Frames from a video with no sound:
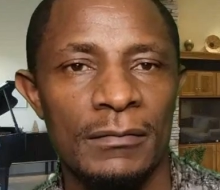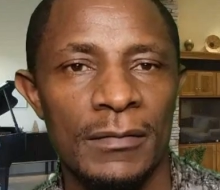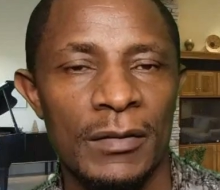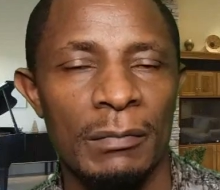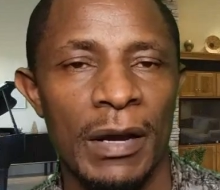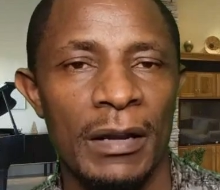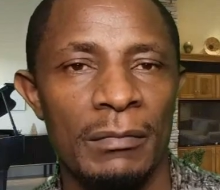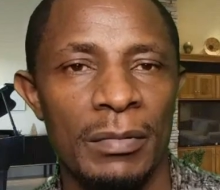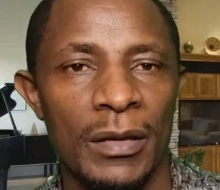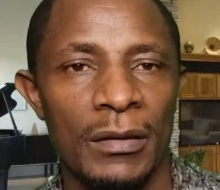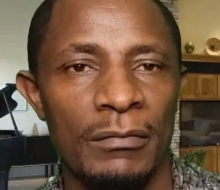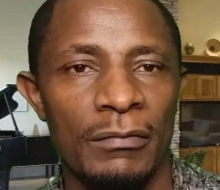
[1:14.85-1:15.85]
It might
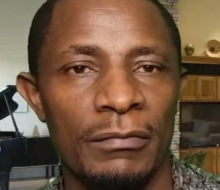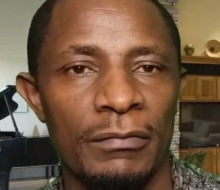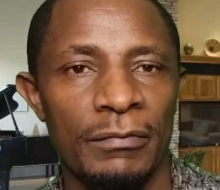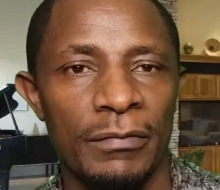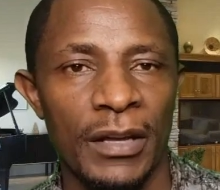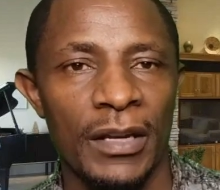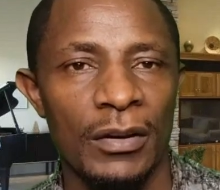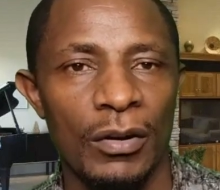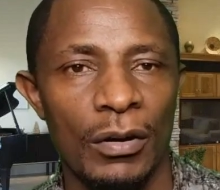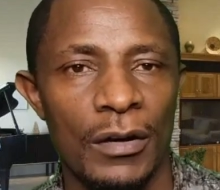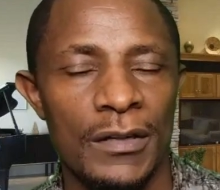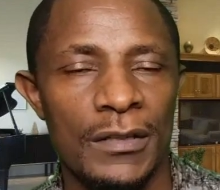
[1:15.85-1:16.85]
be very
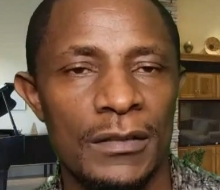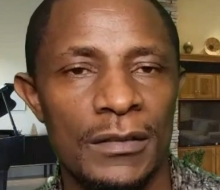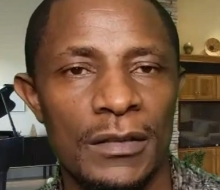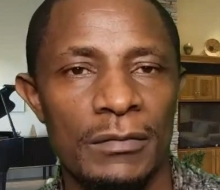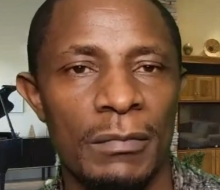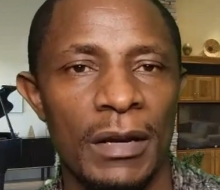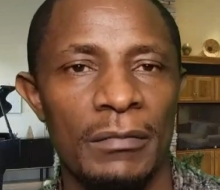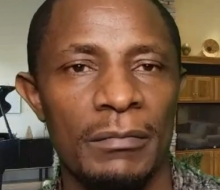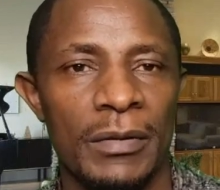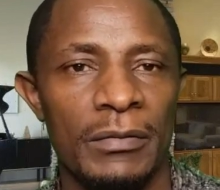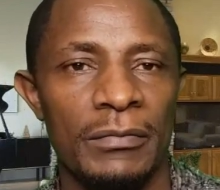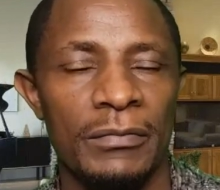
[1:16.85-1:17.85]
hot, it might
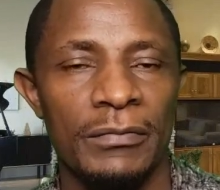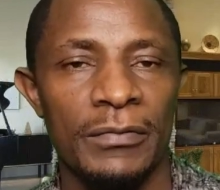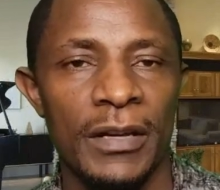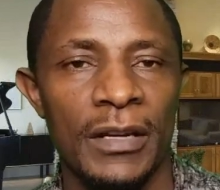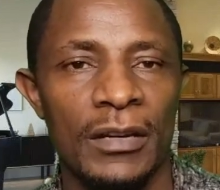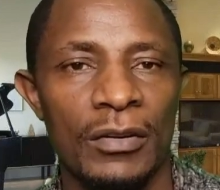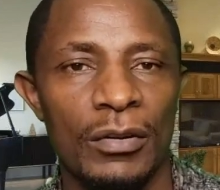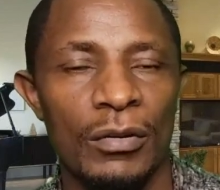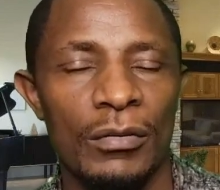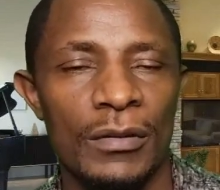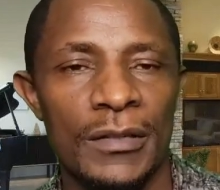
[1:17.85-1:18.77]
be very cold,